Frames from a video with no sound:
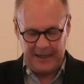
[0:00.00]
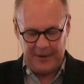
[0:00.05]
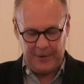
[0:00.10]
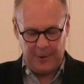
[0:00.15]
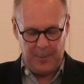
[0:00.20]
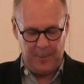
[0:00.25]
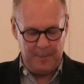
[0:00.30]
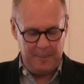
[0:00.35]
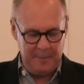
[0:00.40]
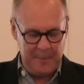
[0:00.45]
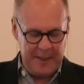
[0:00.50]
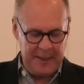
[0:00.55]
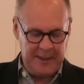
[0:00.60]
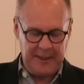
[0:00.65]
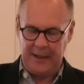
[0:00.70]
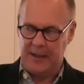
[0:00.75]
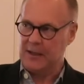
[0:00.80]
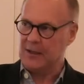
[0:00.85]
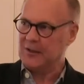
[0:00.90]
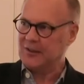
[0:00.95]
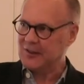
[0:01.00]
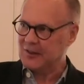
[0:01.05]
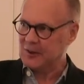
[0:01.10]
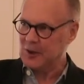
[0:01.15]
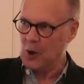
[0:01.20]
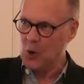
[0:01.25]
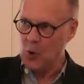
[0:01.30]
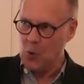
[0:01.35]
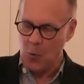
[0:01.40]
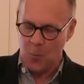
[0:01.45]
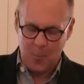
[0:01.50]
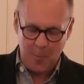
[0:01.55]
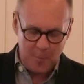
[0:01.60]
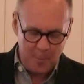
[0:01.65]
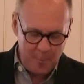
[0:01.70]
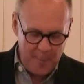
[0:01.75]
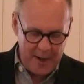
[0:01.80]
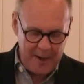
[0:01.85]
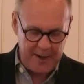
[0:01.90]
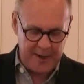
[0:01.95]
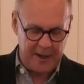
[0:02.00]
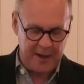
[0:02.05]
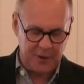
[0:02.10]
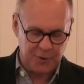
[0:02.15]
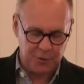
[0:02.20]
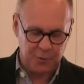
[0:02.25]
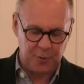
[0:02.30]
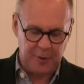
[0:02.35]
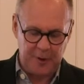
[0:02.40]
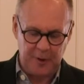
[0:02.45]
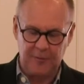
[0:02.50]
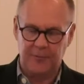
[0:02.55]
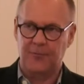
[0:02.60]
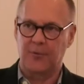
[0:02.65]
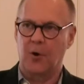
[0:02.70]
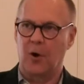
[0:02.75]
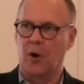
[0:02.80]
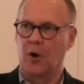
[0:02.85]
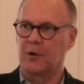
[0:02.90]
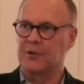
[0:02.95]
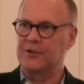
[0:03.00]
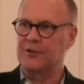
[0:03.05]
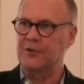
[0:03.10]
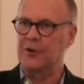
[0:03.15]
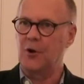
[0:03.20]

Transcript: the many, so many tree frogs,